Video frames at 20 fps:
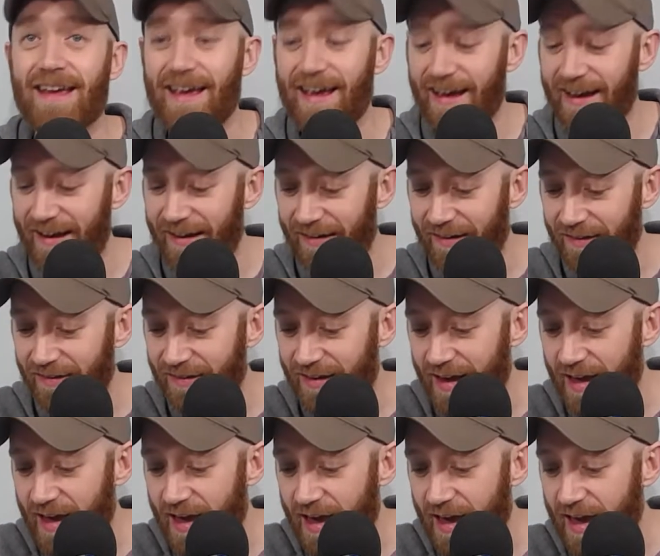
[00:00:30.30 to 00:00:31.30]
Ales,
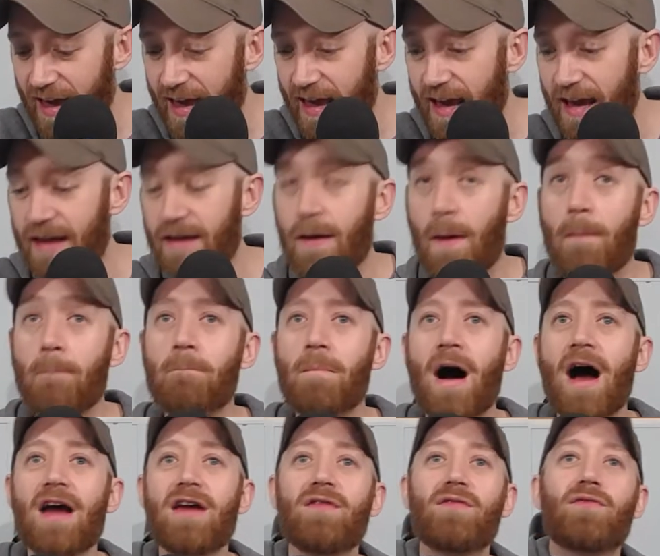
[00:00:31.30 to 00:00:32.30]
and
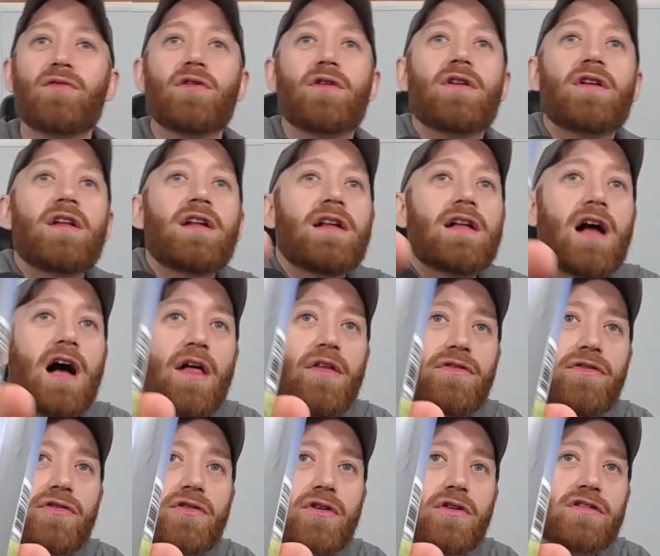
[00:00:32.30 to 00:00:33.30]
Mindful. Uh, this
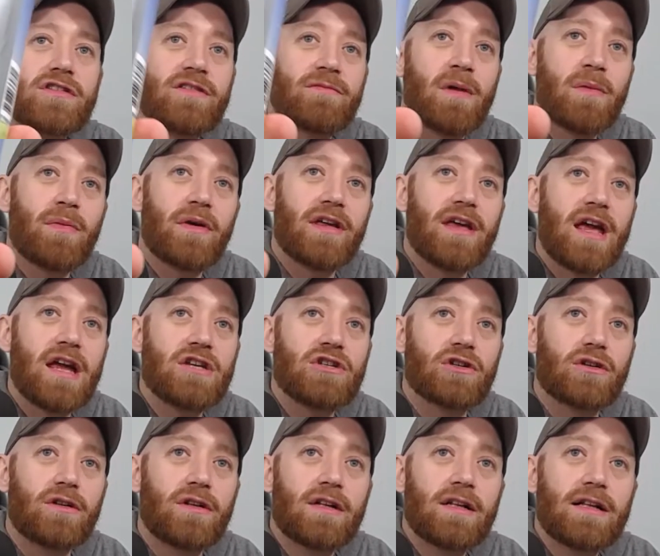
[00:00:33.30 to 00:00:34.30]
is courtesy of my buddy
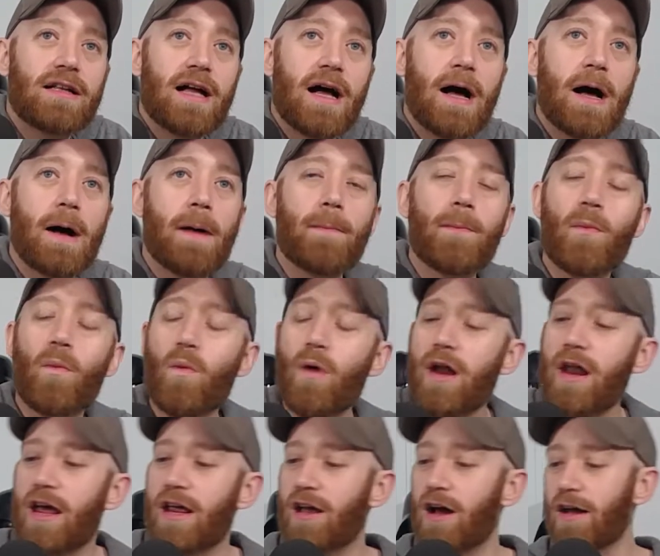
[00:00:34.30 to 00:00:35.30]
Angel. Um, when
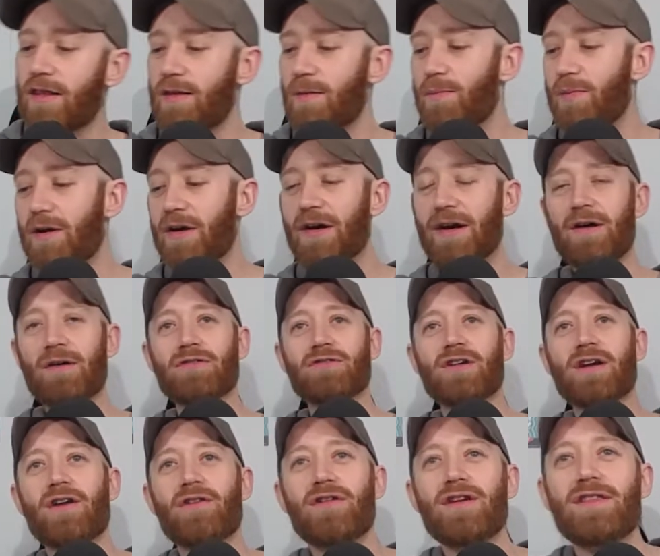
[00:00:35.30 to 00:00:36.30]
I got the beer and I was
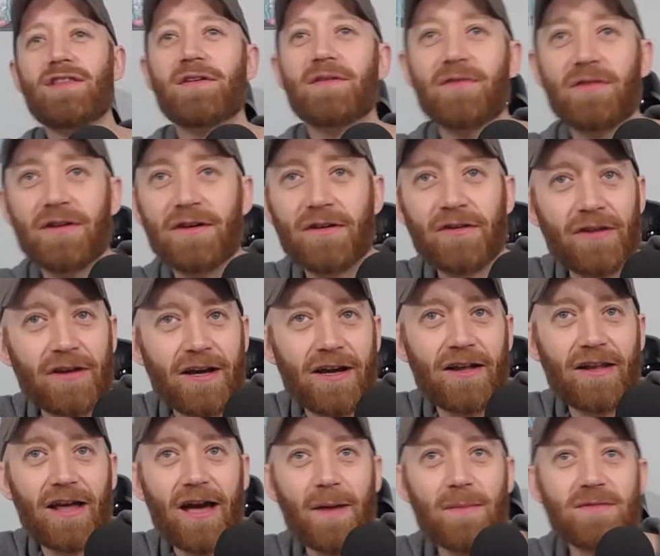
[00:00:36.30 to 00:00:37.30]
trying to read the, the, the
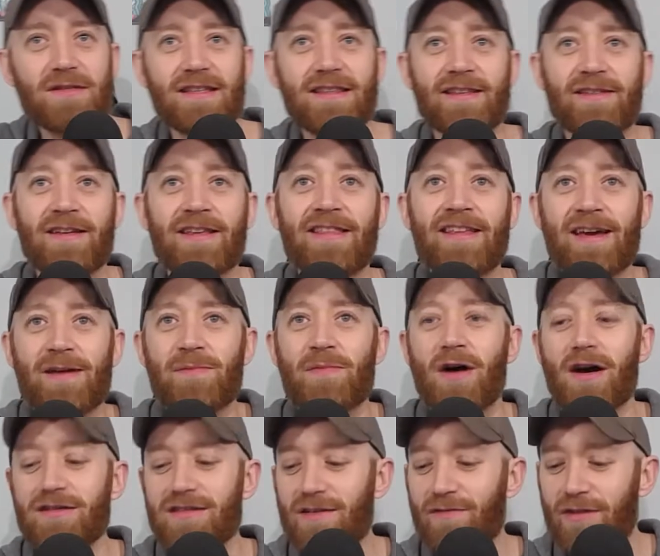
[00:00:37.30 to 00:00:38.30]
collabs in the in the
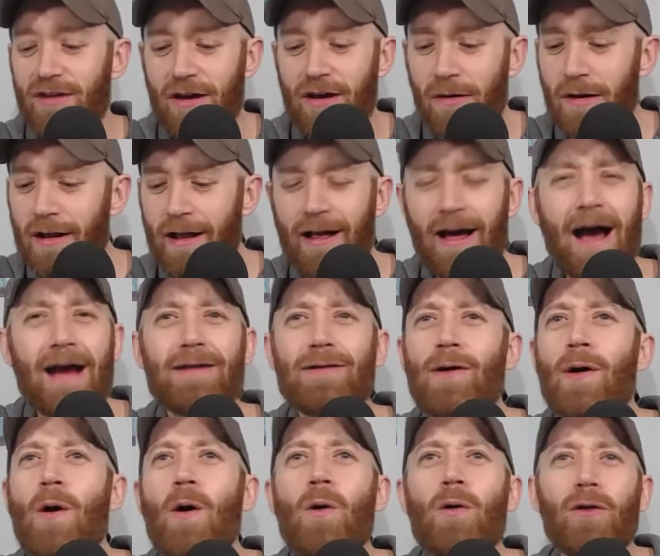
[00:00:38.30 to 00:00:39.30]
unboxing video, I
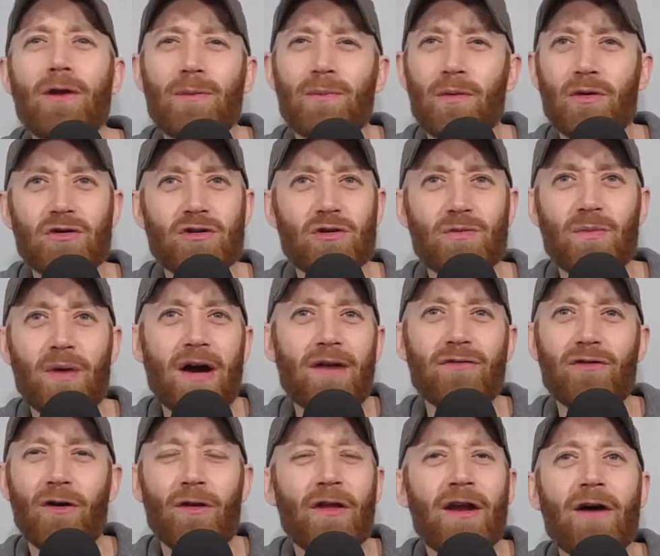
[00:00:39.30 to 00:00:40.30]
totally butchered
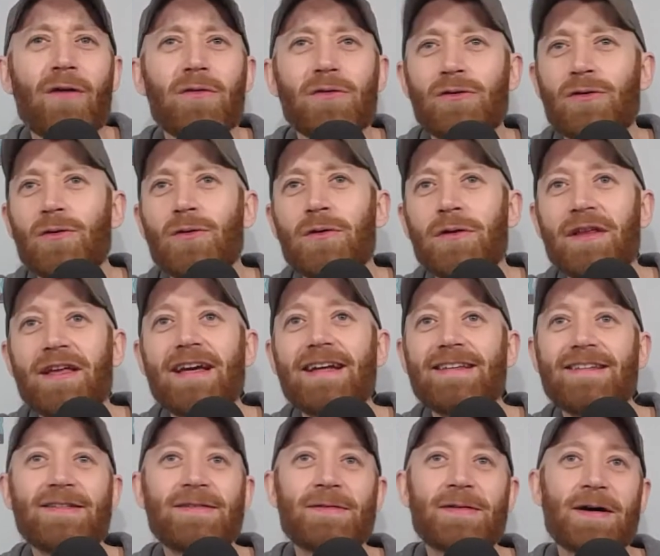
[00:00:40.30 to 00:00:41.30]
Mindful. And then I was googling it
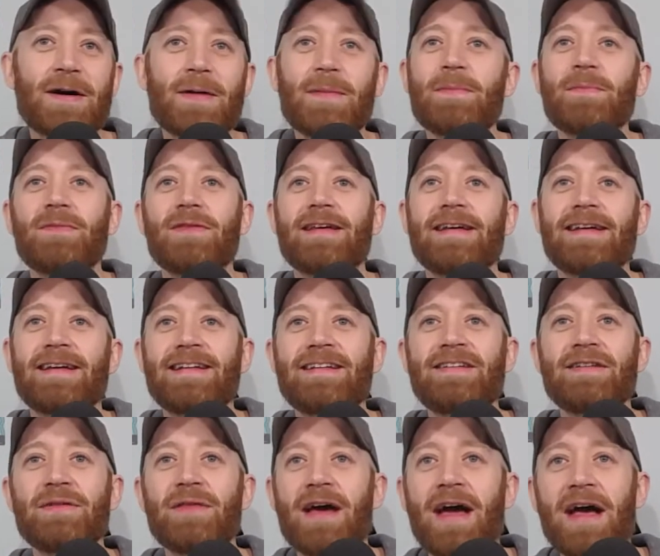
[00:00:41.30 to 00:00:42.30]
to um to
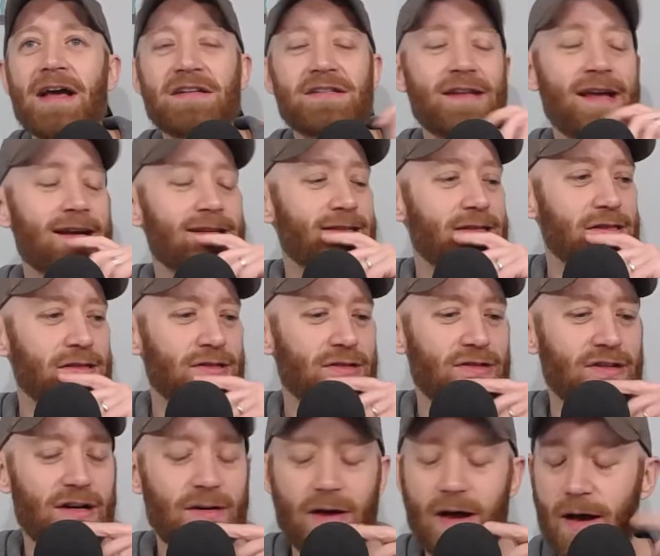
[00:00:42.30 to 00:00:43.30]
do the hashtags on
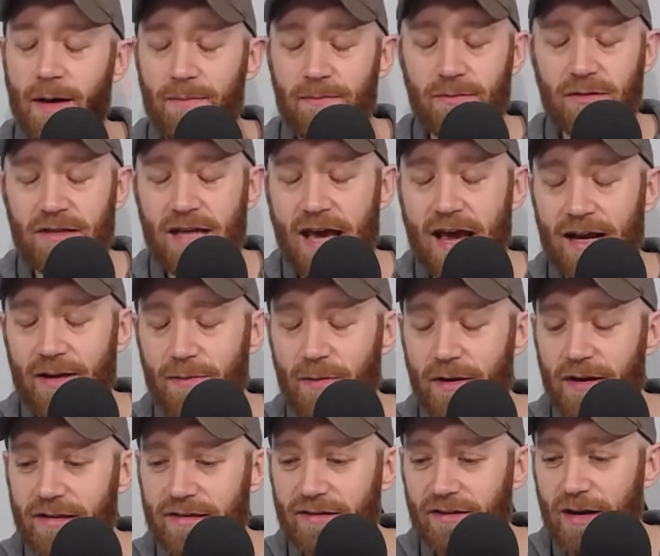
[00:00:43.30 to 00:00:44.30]
Instagram, um, tag them on
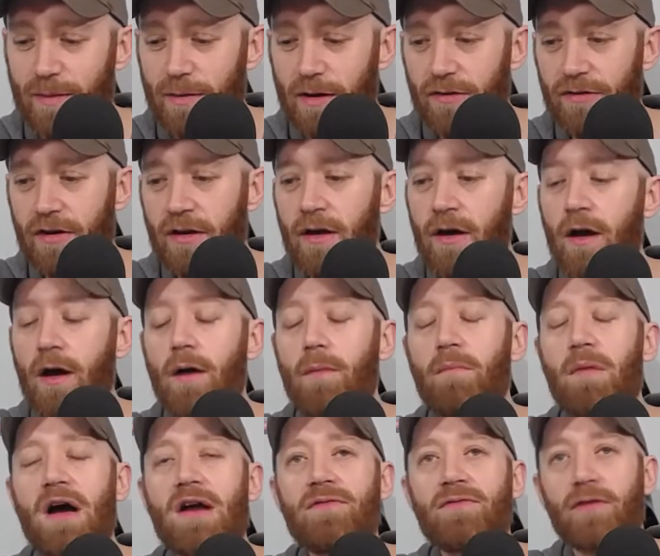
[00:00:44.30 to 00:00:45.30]
Instagram, and I was like,
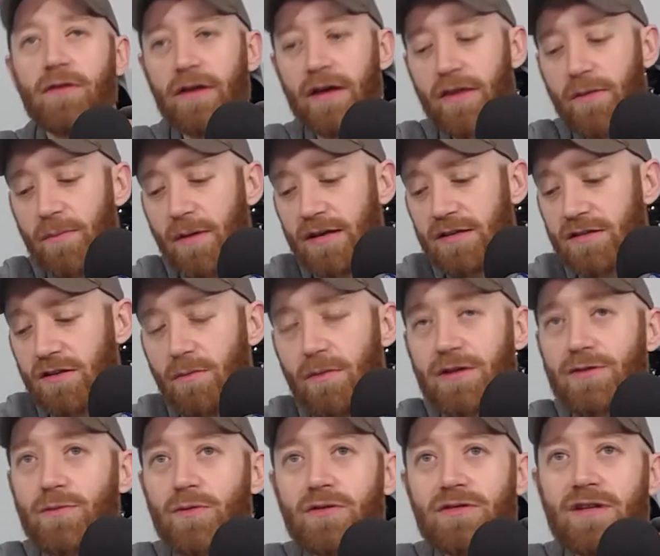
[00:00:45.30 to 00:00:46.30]
Mindful. Yeah, that makes so
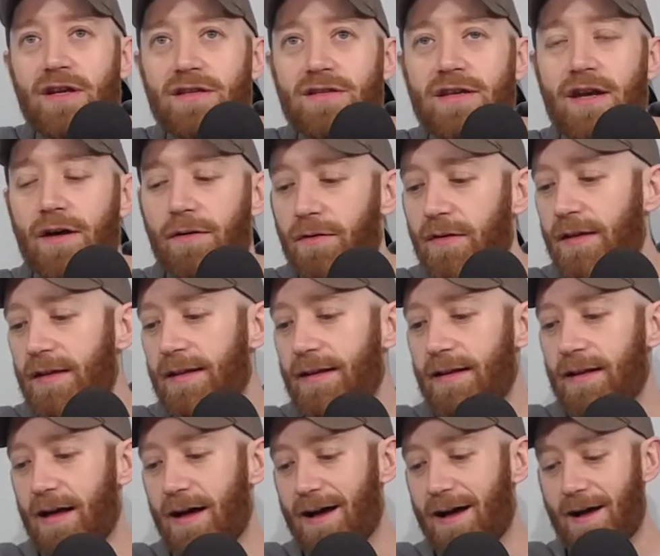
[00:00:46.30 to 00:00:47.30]
much more sense now.
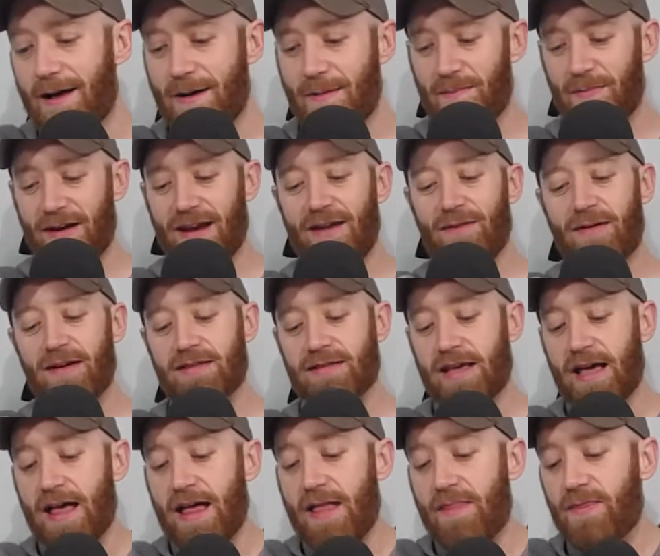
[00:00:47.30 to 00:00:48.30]
Uh, but anyways,
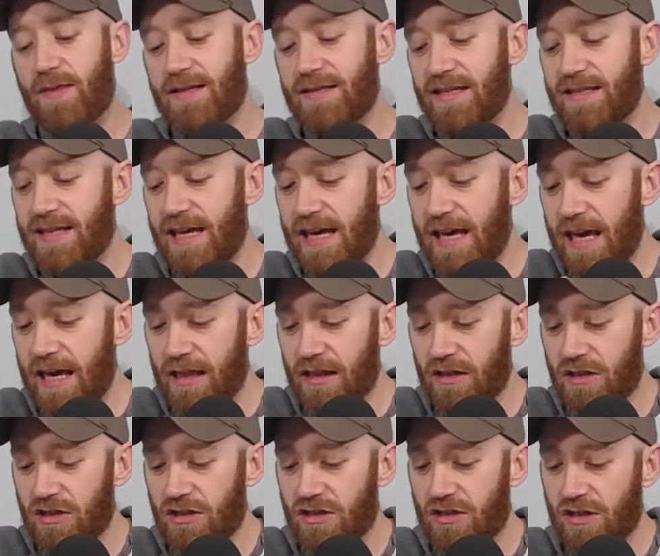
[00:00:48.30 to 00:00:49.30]
this is a
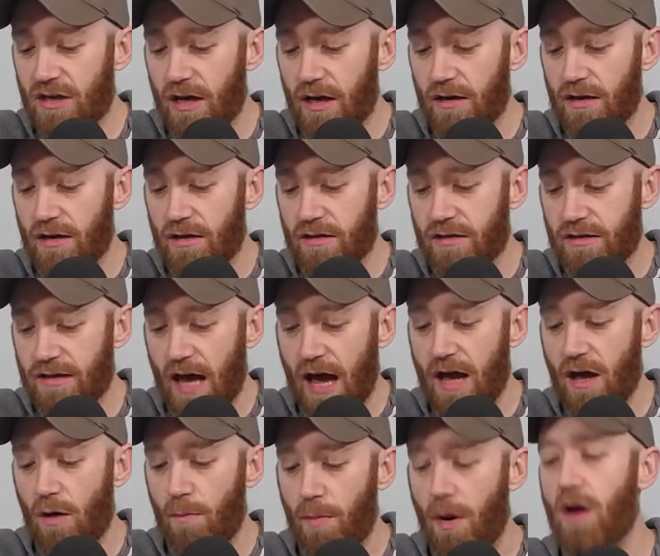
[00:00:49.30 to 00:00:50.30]
English
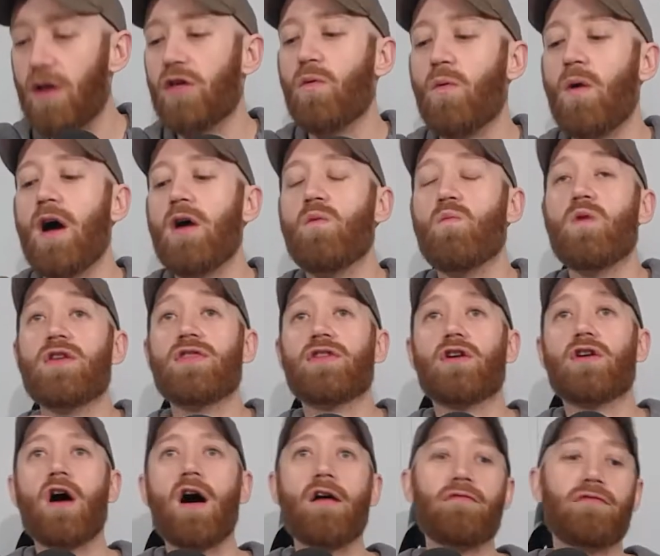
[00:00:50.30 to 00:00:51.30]
style barley wine with
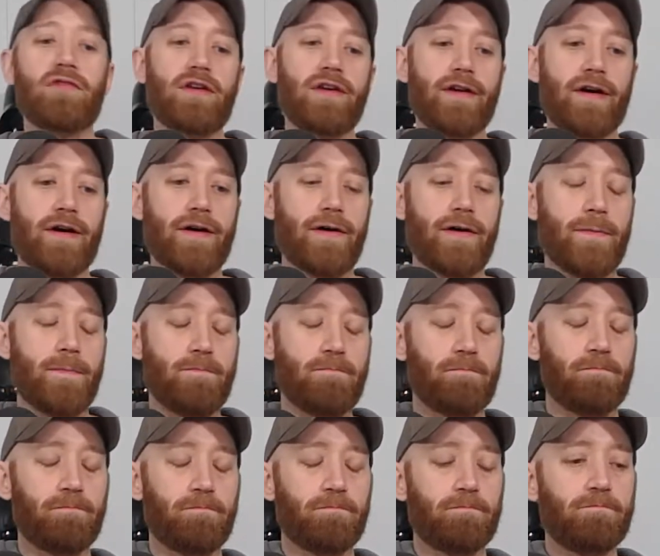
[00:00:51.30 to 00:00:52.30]
coffee. Um,
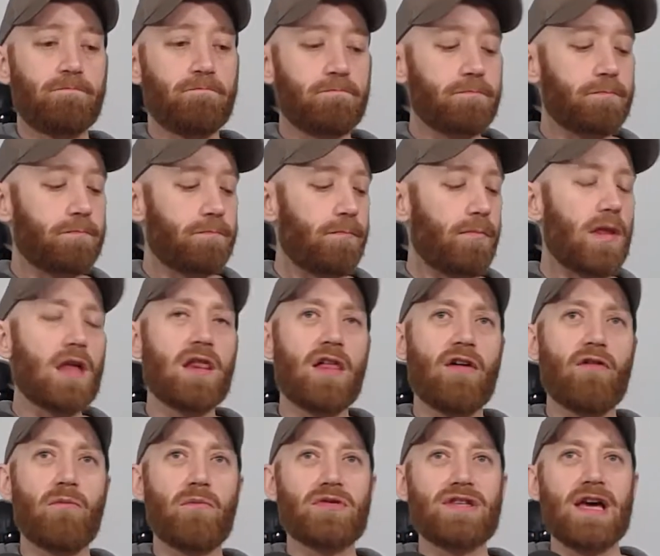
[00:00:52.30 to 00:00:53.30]

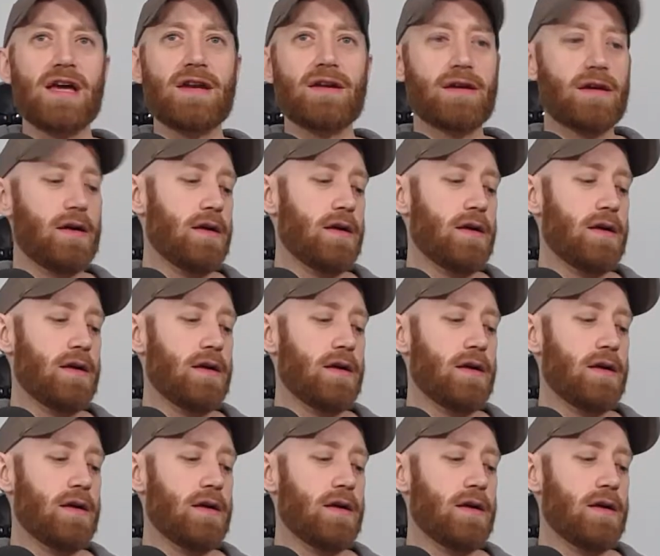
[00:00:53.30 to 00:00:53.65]
11%.